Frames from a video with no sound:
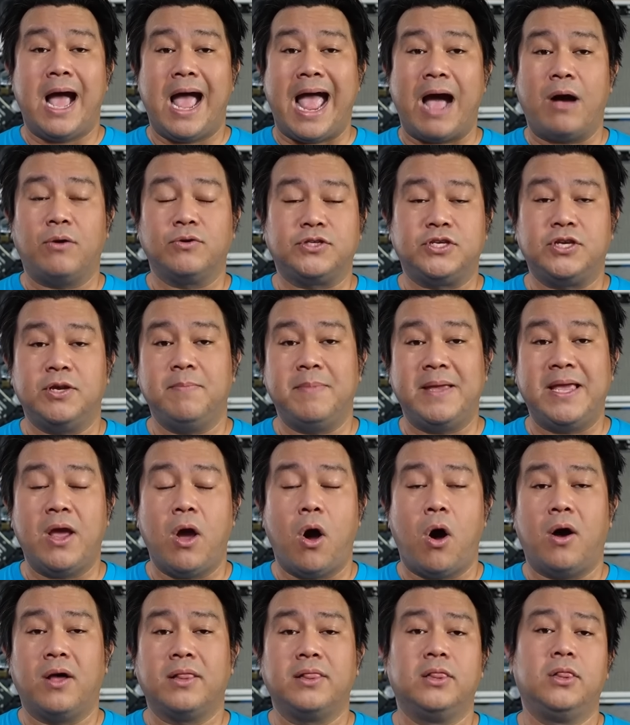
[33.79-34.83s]
out to me
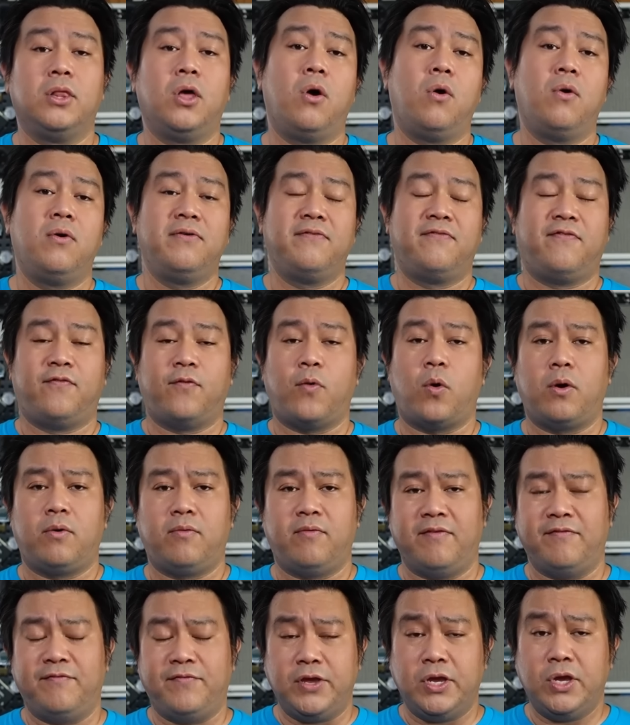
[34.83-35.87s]
on loan for
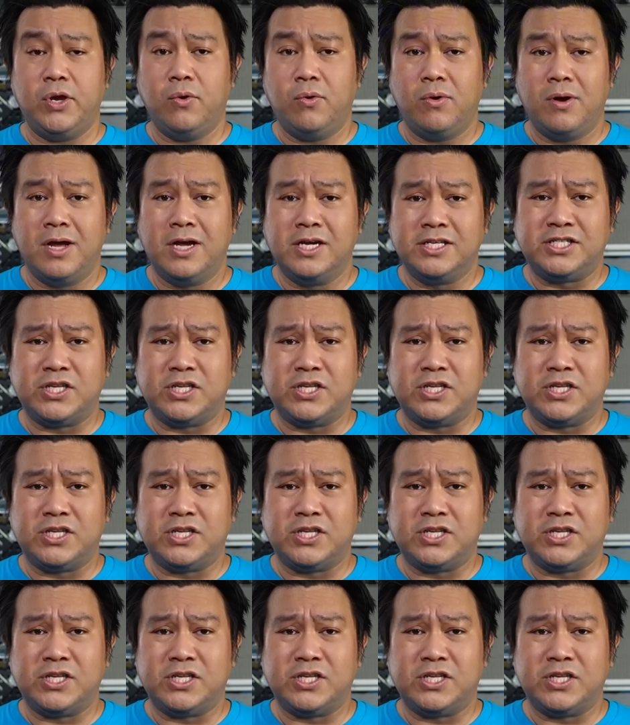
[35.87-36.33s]
review.